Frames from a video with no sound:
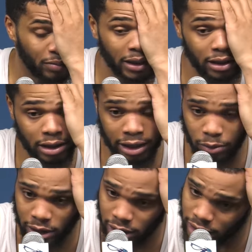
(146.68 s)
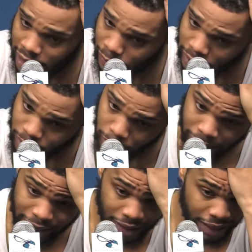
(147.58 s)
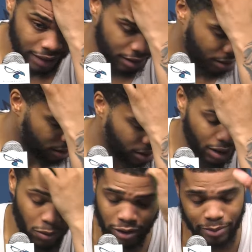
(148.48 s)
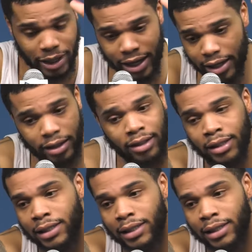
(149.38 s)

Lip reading: minutes that we play like somewhat bad.